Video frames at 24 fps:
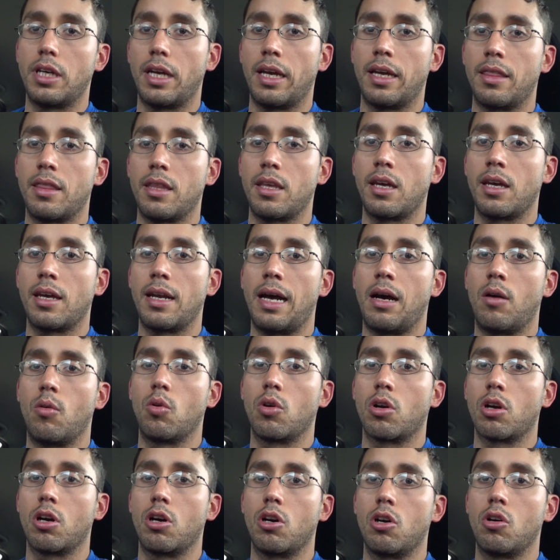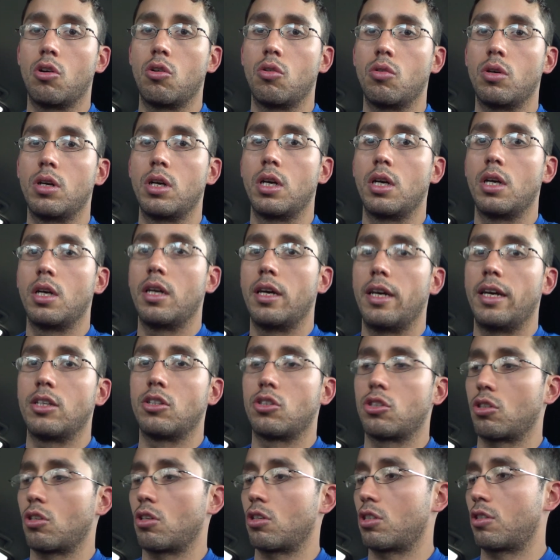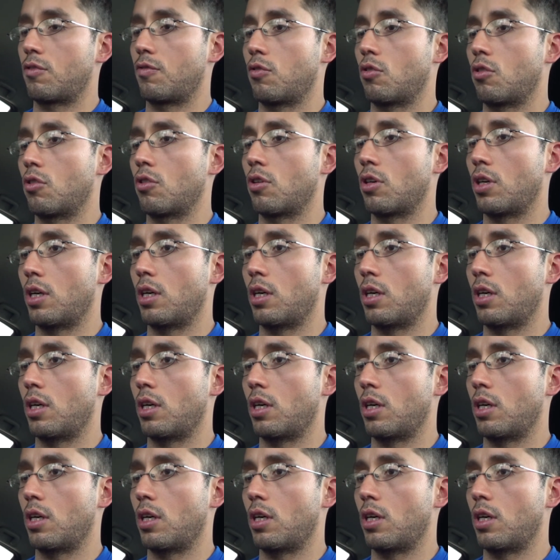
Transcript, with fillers: and then I will go and search for.